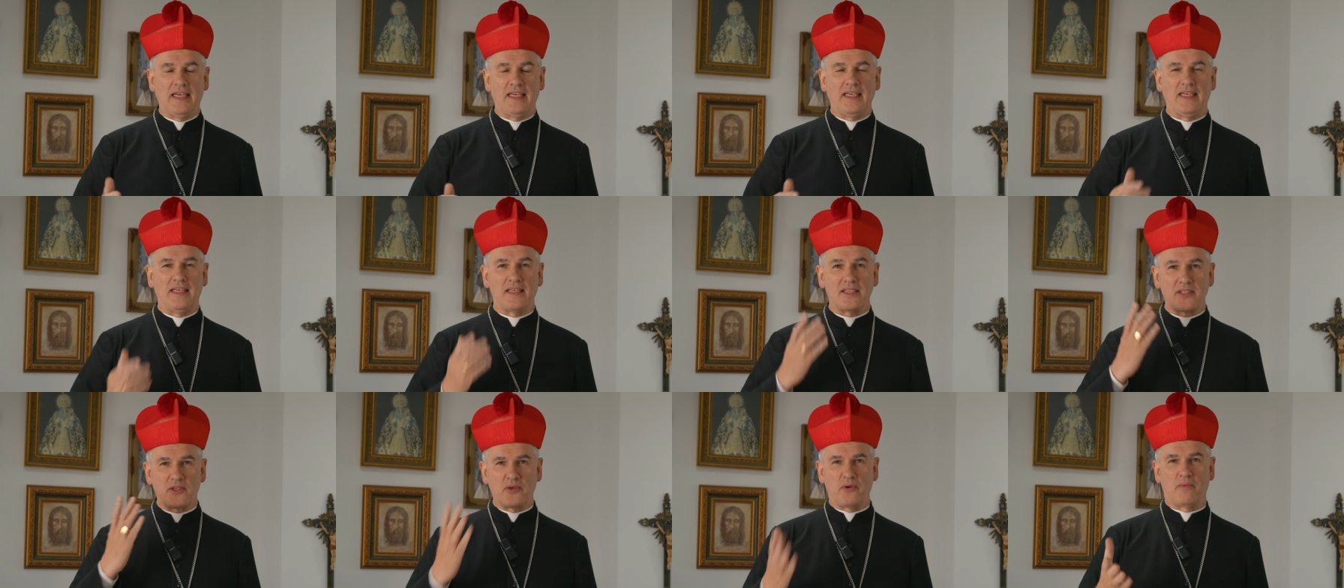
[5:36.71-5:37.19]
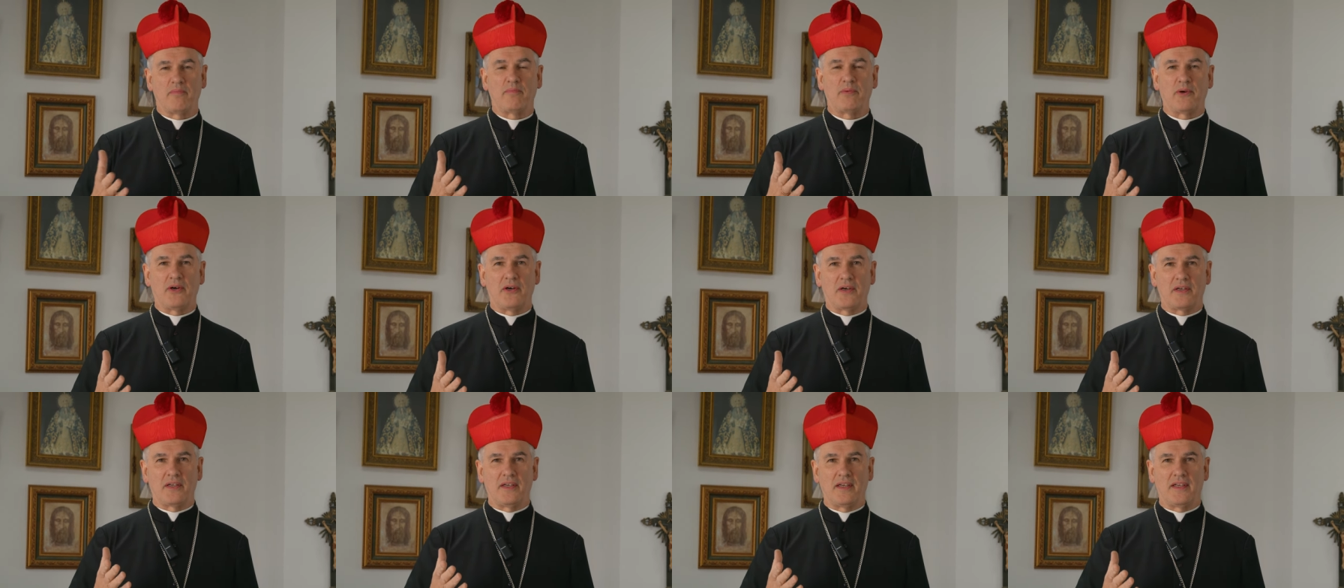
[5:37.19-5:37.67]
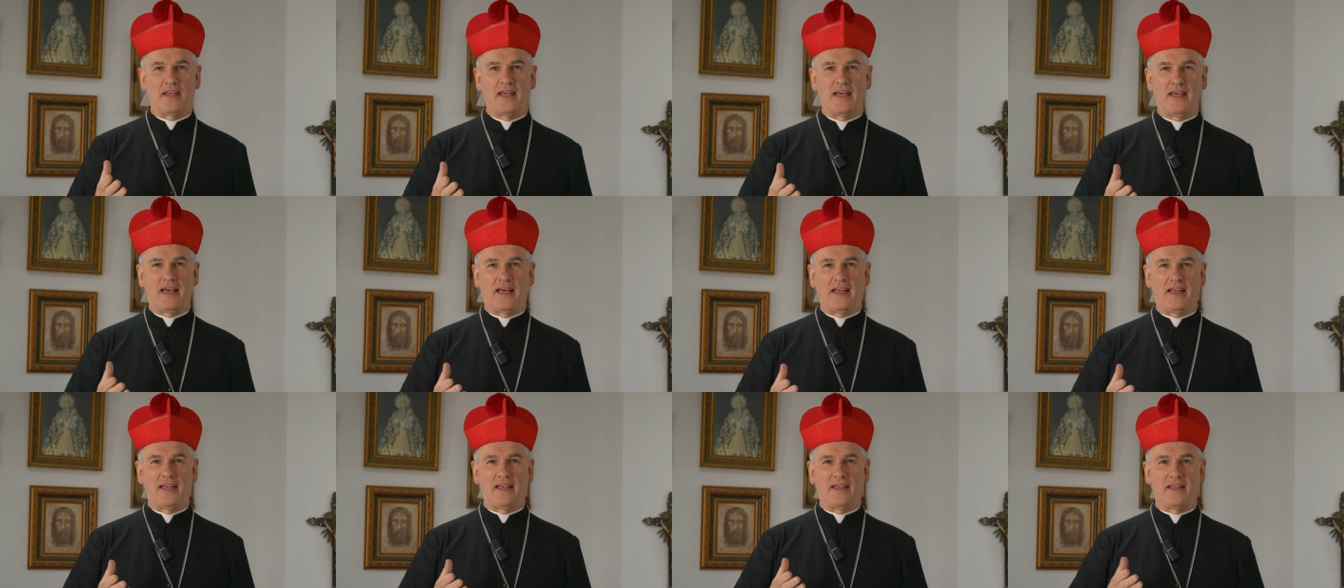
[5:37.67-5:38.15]
he's so important
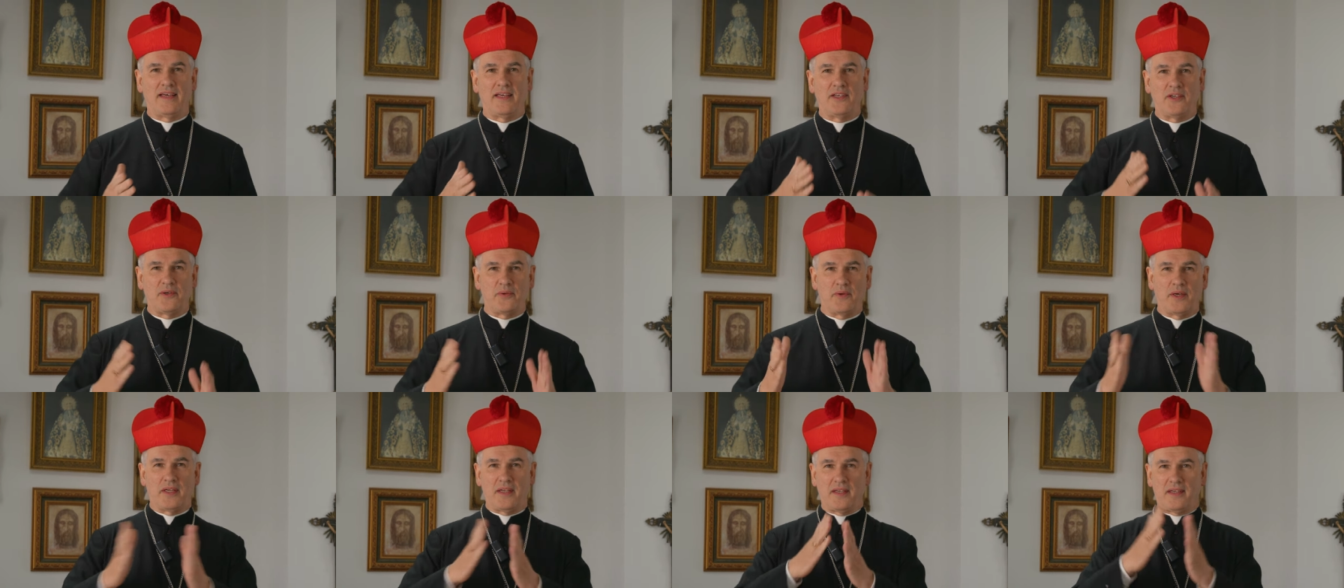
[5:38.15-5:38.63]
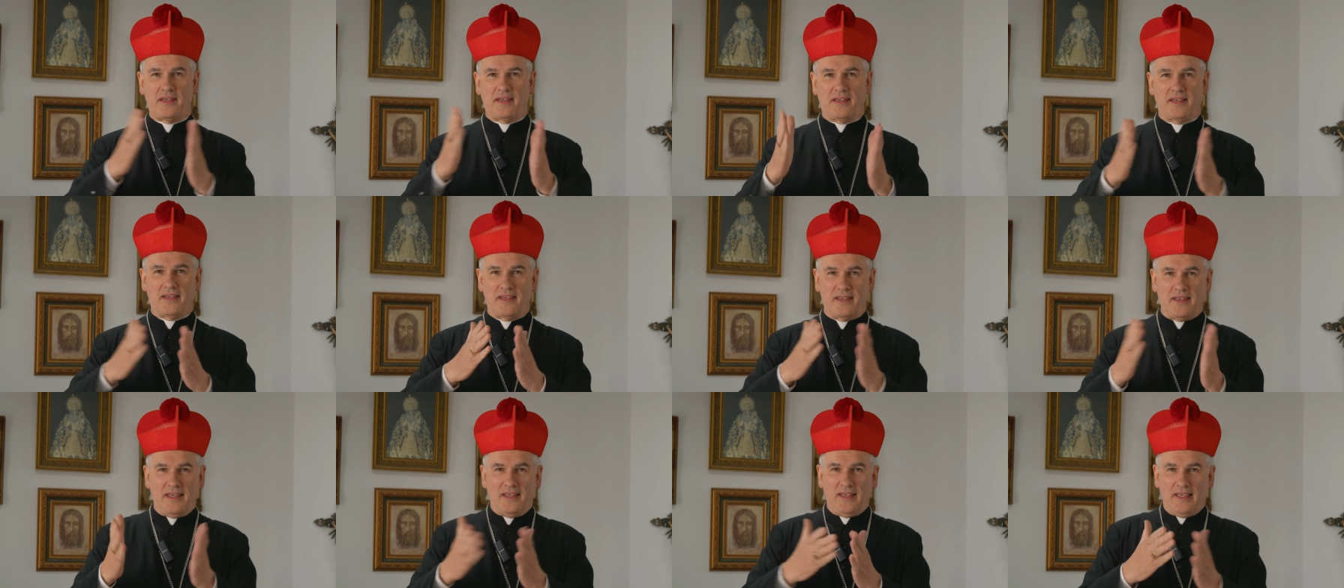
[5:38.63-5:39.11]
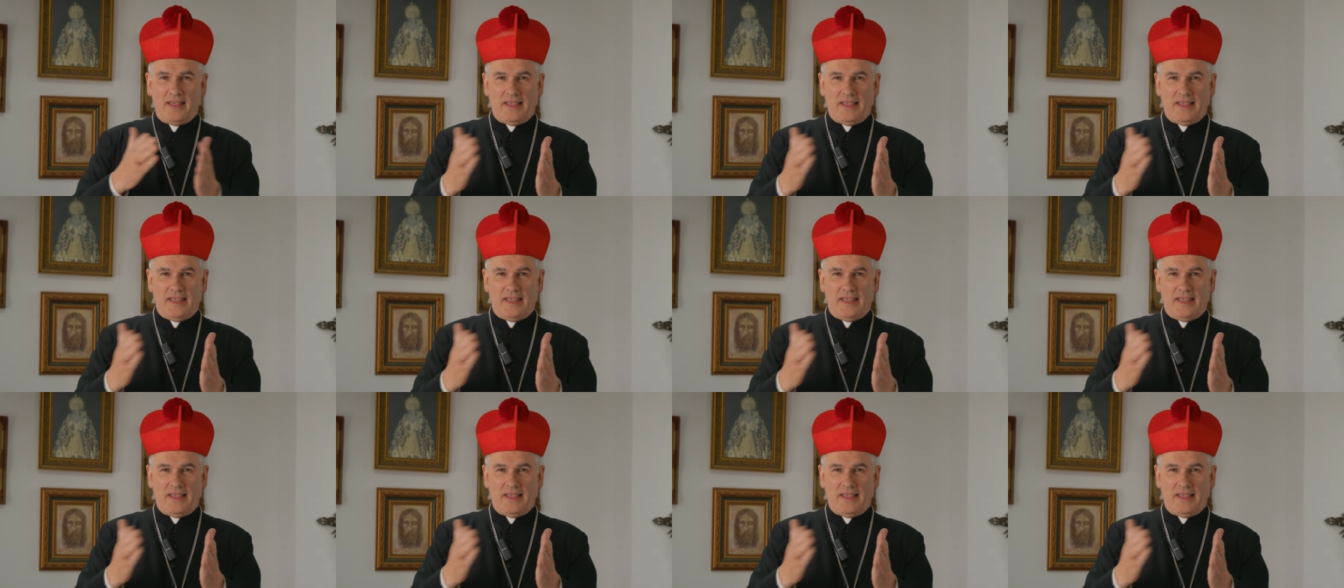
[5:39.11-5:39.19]
and I don't want to